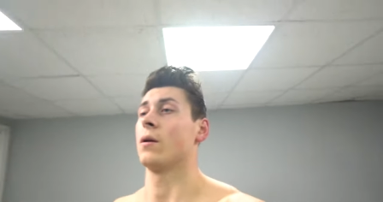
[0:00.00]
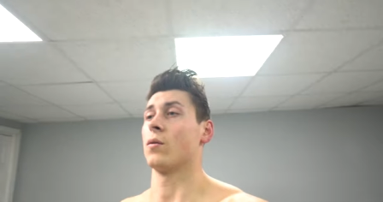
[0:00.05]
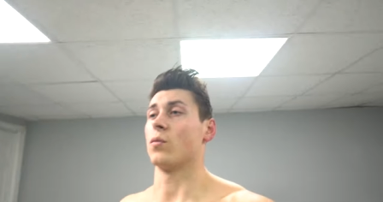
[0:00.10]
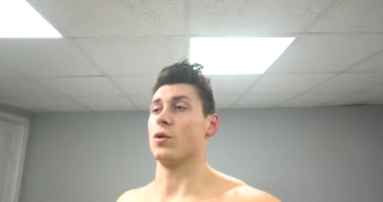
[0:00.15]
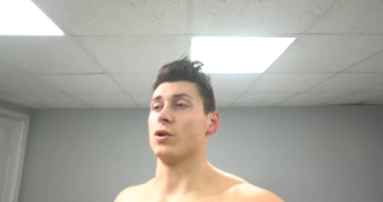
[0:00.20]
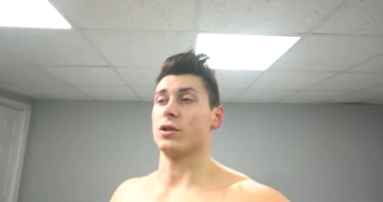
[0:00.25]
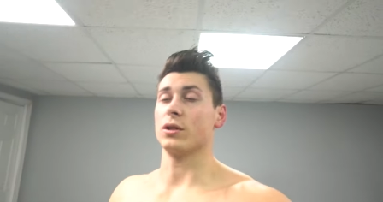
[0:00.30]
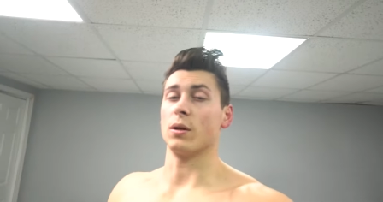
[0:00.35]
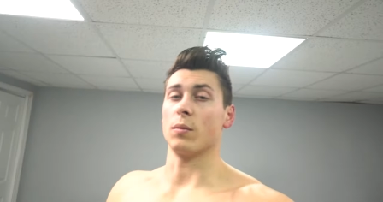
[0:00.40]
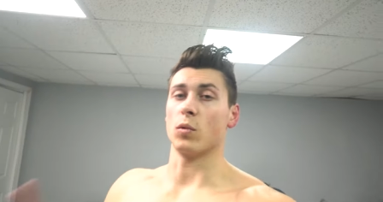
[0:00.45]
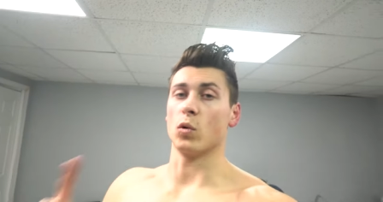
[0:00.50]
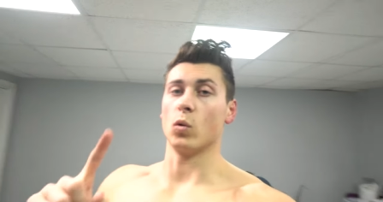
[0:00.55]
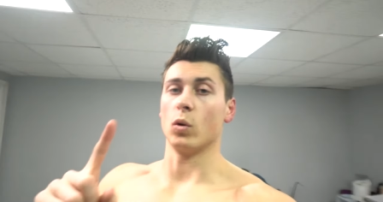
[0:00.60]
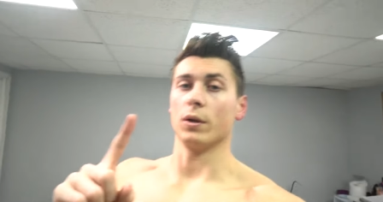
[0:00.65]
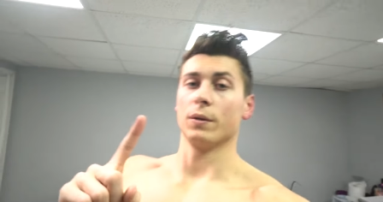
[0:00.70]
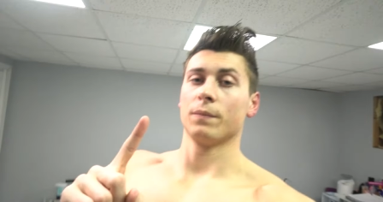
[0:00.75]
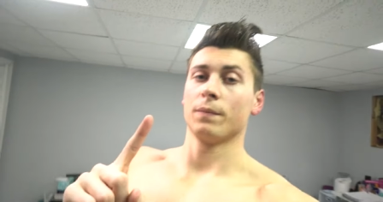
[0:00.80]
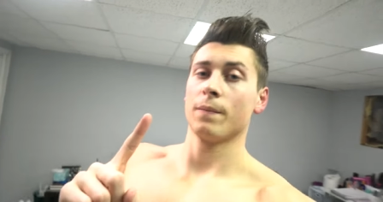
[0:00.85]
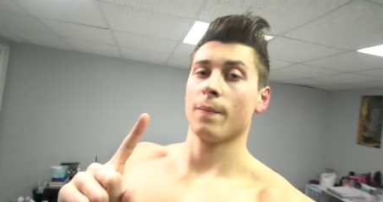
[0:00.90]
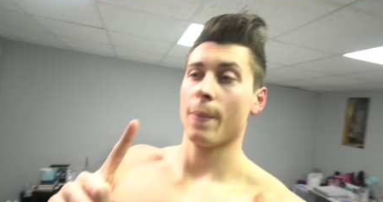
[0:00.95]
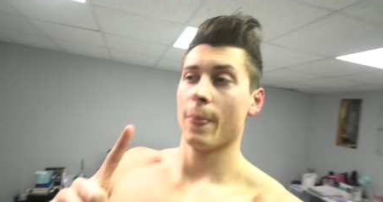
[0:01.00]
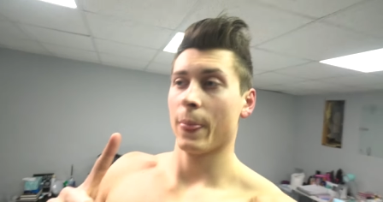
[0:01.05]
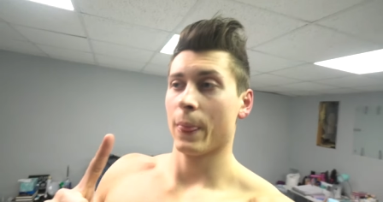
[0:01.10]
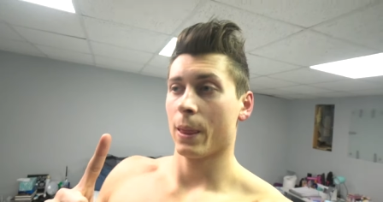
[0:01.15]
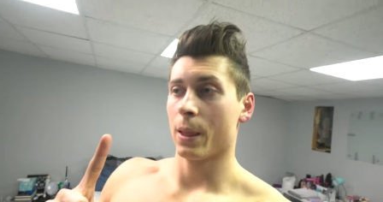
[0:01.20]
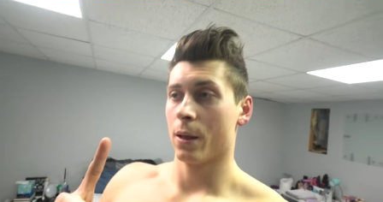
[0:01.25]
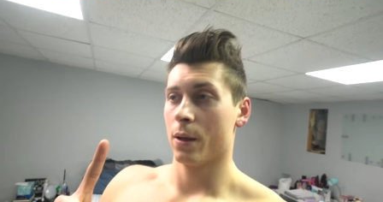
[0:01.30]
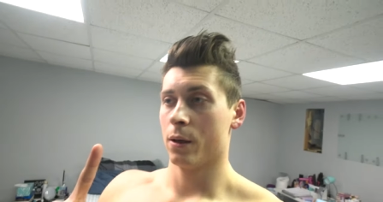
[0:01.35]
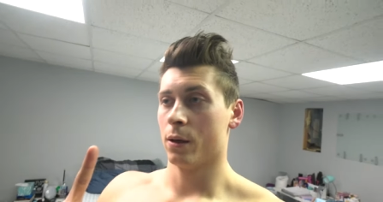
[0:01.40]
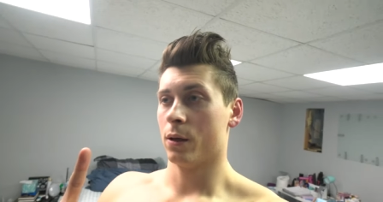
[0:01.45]
Reason number one,
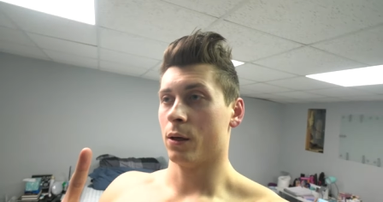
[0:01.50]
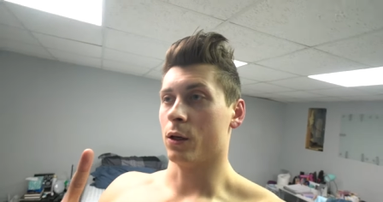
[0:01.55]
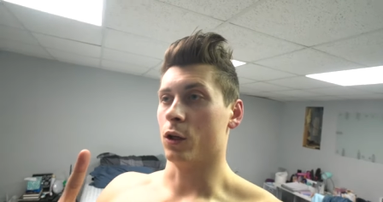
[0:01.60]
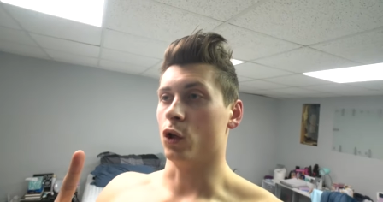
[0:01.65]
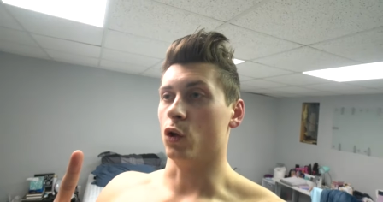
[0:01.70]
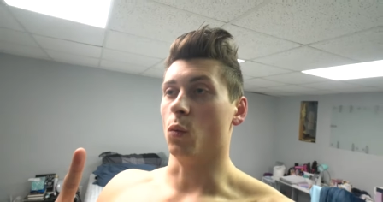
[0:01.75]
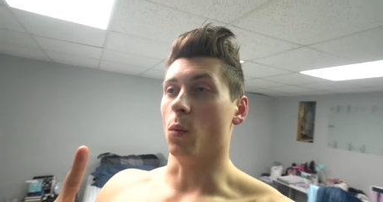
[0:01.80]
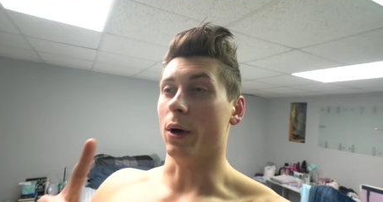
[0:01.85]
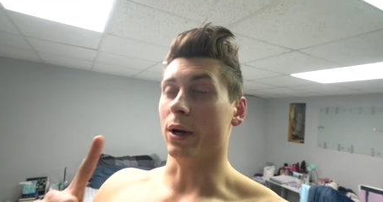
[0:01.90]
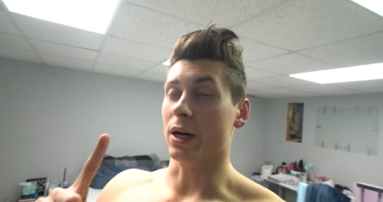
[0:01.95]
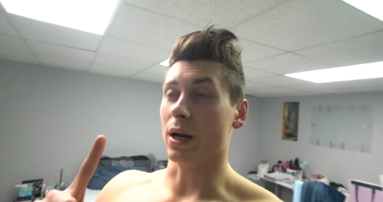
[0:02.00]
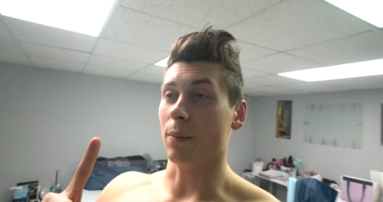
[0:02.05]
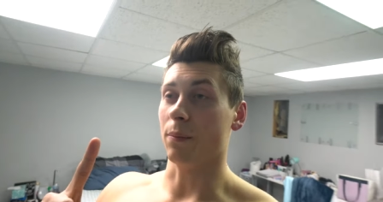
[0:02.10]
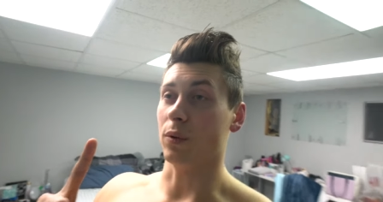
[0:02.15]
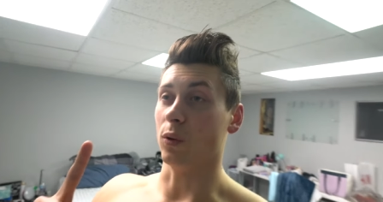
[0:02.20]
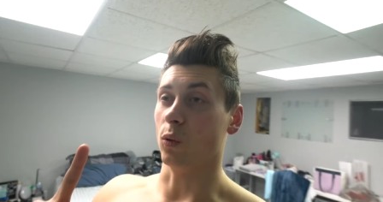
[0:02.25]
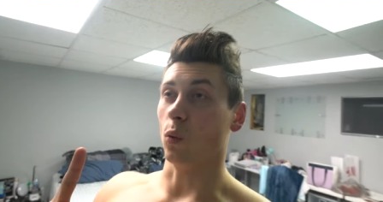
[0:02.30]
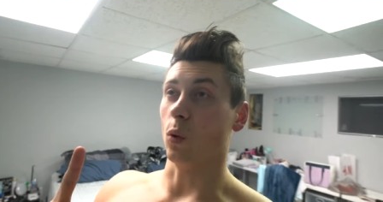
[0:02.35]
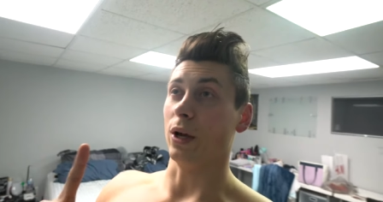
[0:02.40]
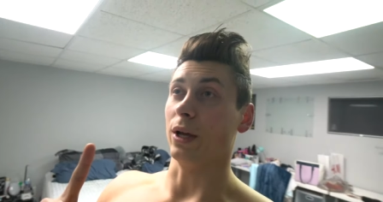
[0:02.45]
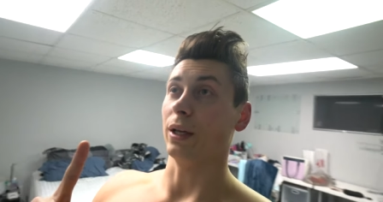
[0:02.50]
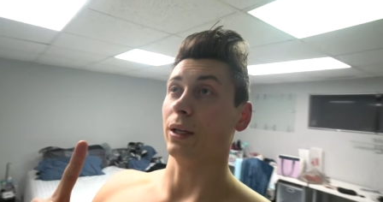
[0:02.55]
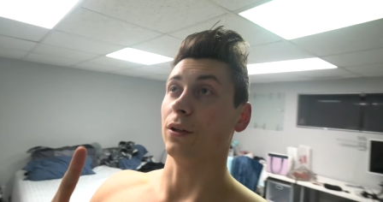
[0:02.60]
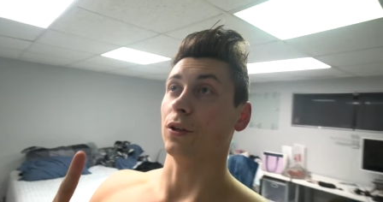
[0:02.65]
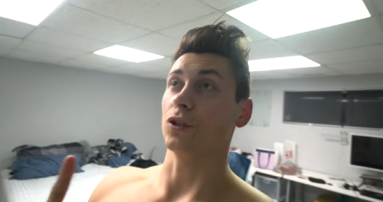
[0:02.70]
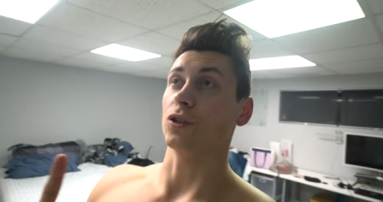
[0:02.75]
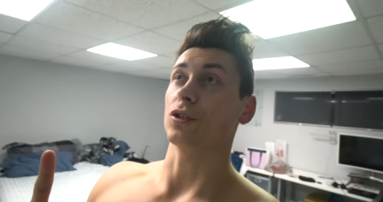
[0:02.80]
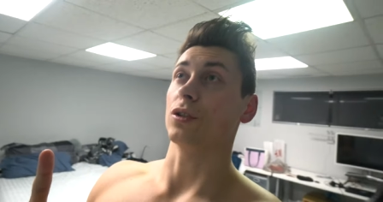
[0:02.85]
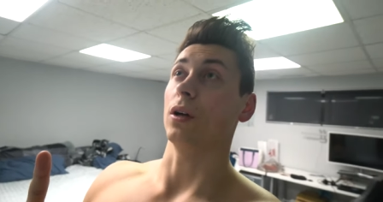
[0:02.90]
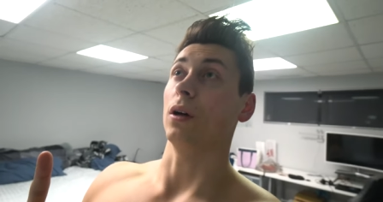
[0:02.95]
you might not be weighing
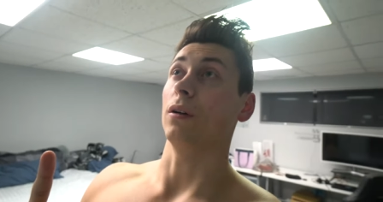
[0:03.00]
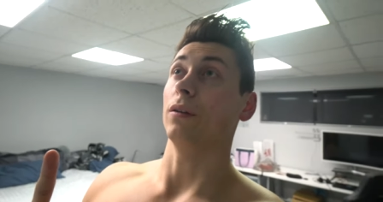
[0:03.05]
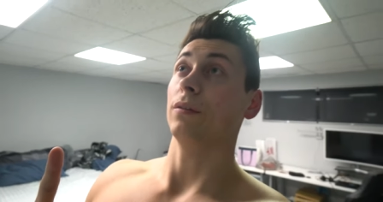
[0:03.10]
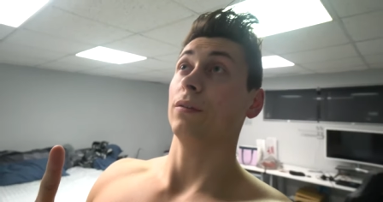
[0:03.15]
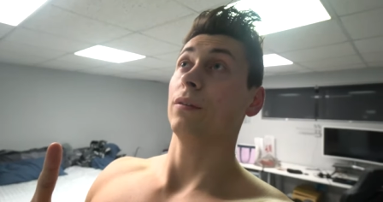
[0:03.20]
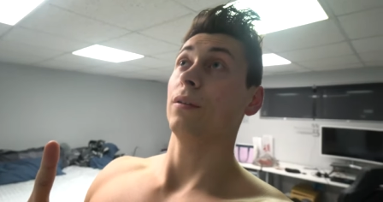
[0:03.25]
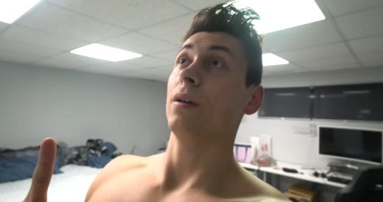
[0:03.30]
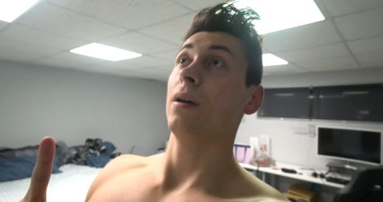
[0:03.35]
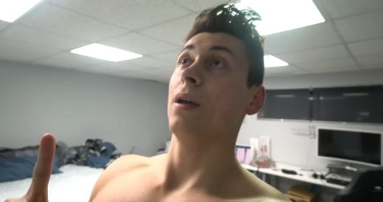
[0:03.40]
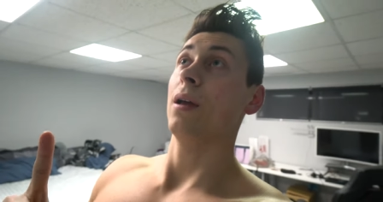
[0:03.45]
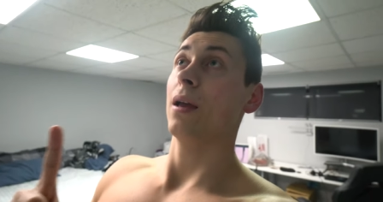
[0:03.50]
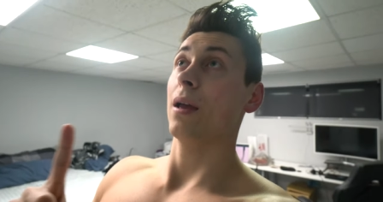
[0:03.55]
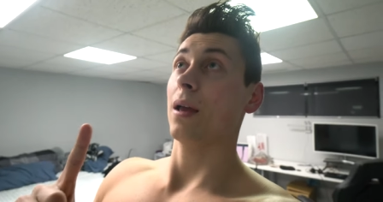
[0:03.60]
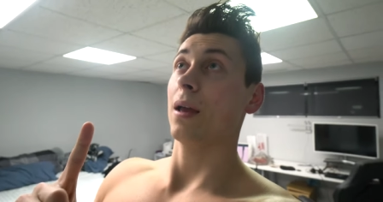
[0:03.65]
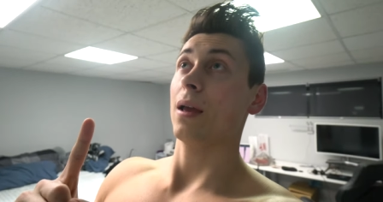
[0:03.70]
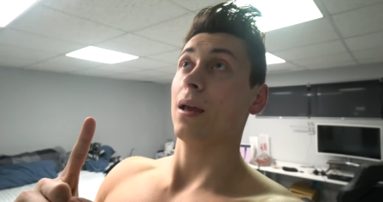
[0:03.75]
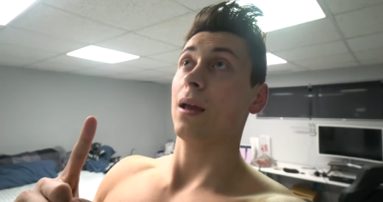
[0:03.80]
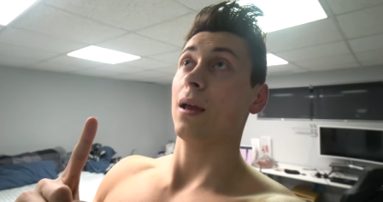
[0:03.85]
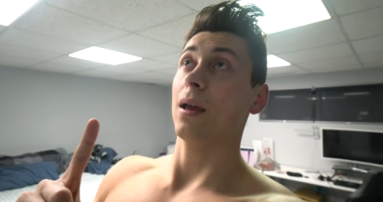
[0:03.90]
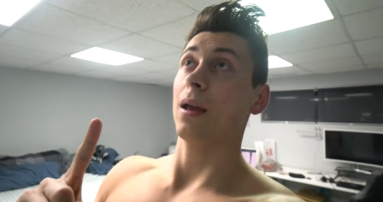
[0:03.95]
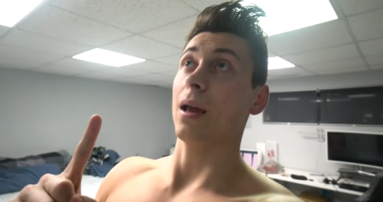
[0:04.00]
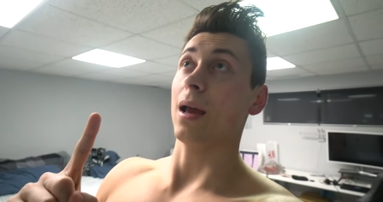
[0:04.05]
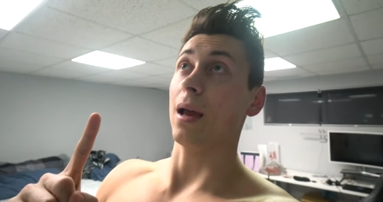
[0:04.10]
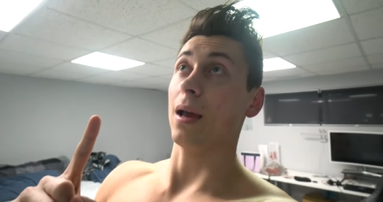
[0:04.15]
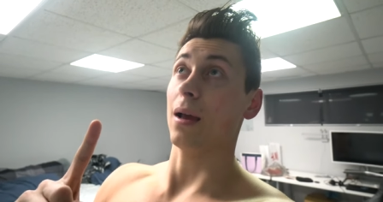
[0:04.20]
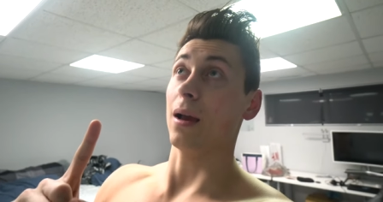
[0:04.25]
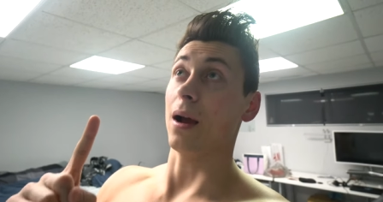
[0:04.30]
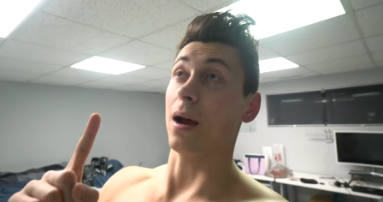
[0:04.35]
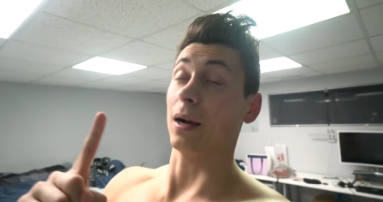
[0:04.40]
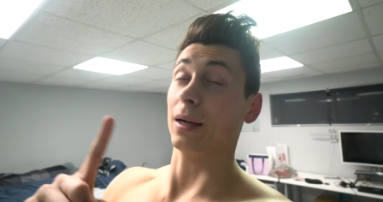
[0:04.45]
yourself
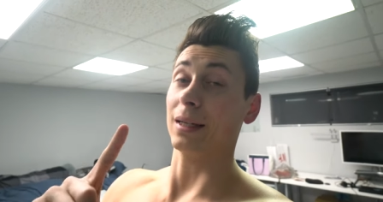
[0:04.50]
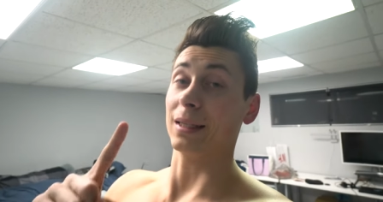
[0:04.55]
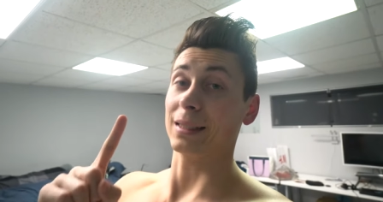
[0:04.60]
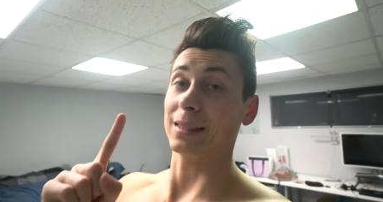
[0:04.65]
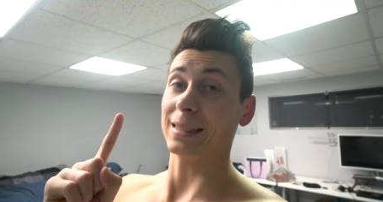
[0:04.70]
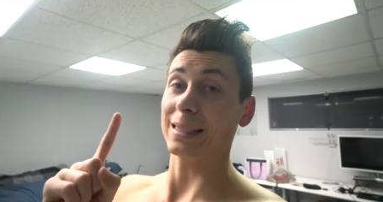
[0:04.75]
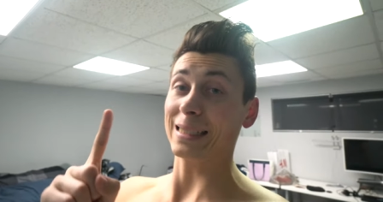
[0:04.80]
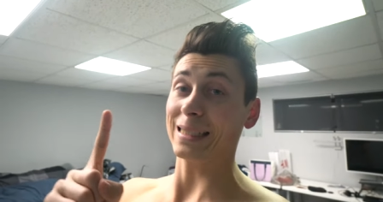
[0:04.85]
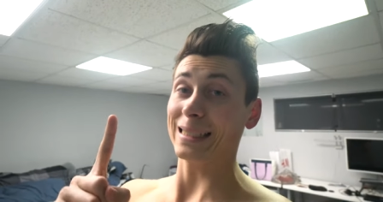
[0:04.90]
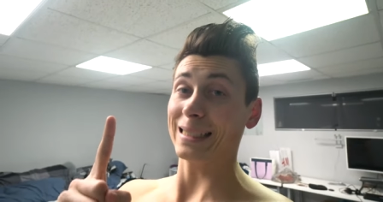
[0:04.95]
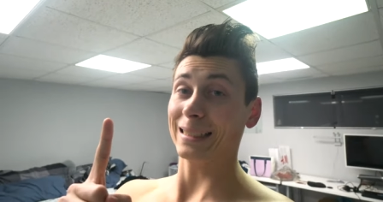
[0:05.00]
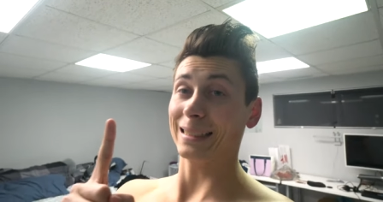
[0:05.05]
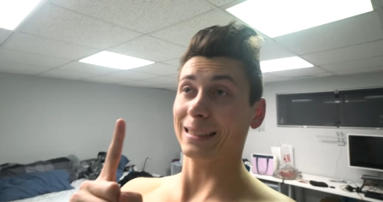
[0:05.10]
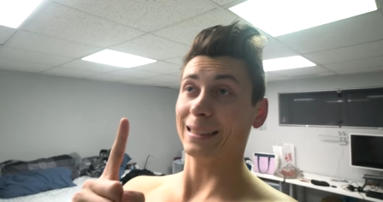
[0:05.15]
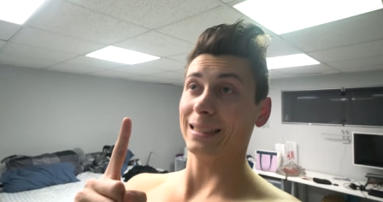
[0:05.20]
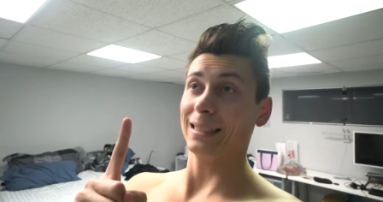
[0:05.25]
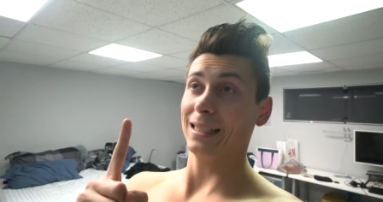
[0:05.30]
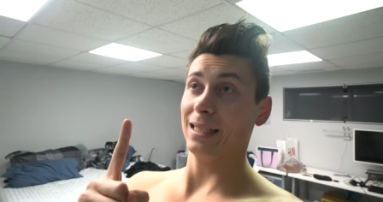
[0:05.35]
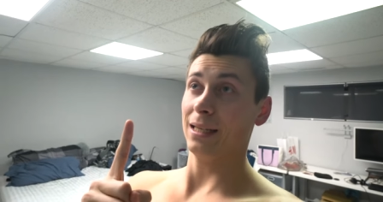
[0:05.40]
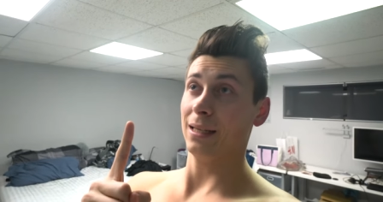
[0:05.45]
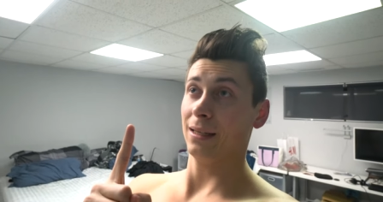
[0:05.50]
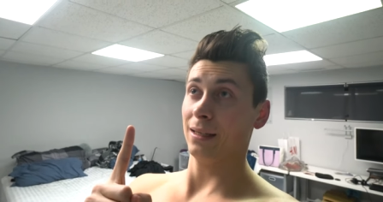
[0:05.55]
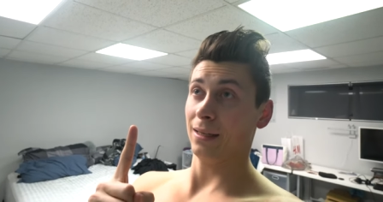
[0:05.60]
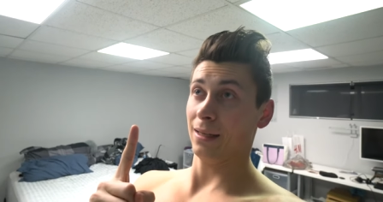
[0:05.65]
uh, consistently,